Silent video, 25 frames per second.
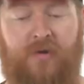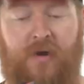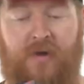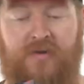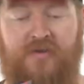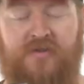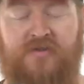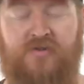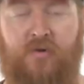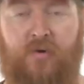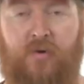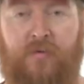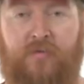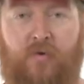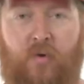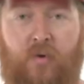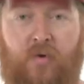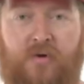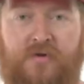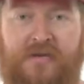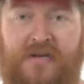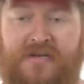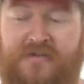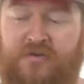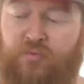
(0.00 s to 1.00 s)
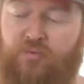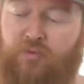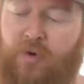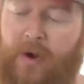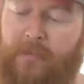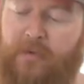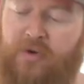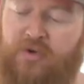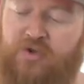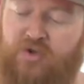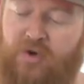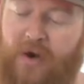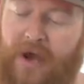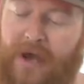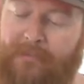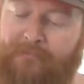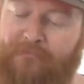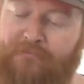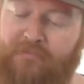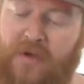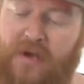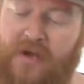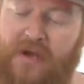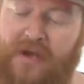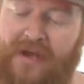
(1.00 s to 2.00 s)
Now, this sole, of course, has a rubber tread.
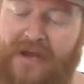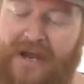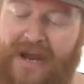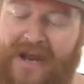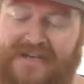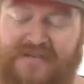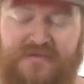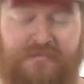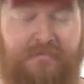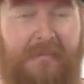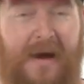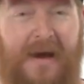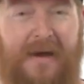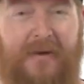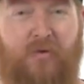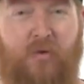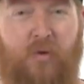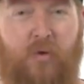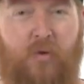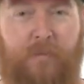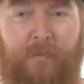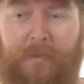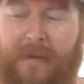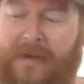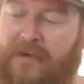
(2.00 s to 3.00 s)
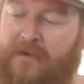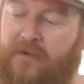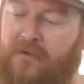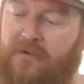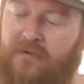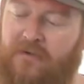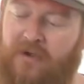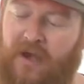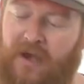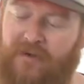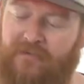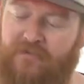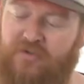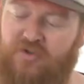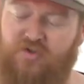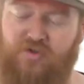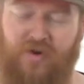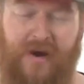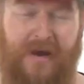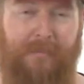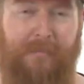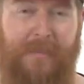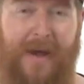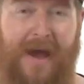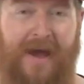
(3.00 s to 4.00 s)
It has micro pill kind of
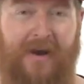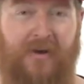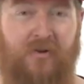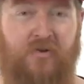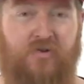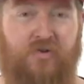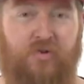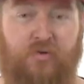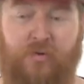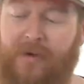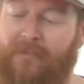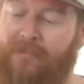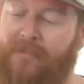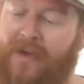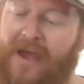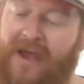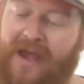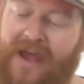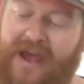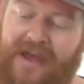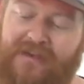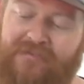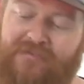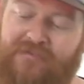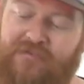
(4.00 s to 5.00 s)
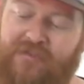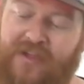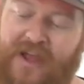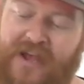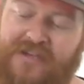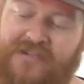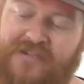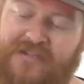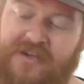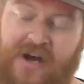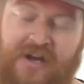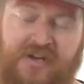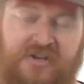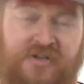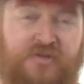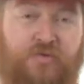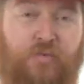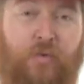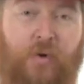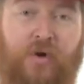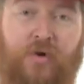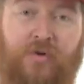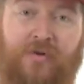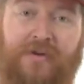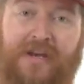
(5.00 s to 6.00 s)
tread pattern to it and flex notches
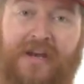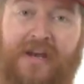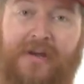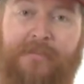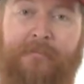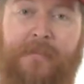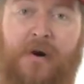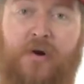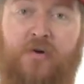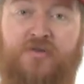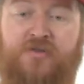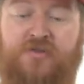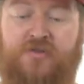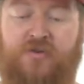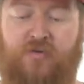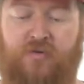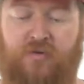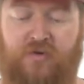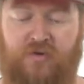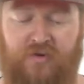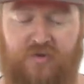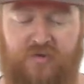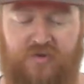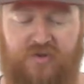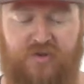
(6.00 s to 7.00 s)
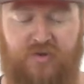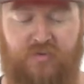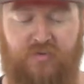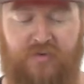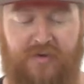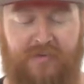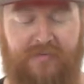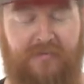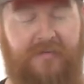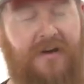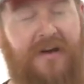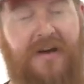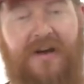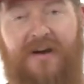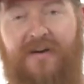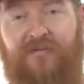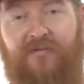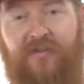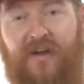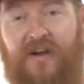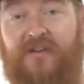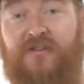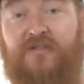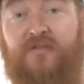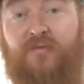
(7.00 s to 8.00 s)
where you need it most, so your shoe can
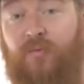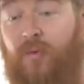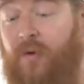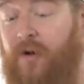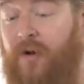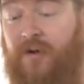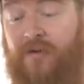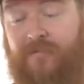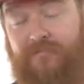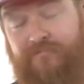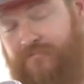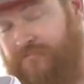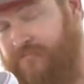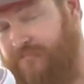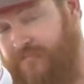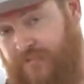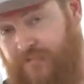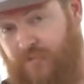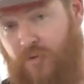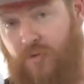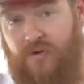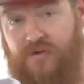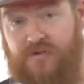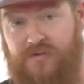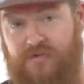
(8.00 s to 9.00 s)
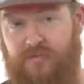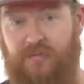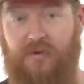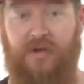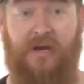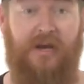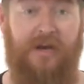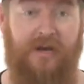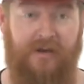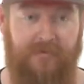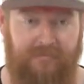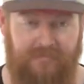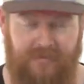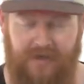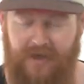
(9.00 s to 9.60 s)
flex where, of course, you need it.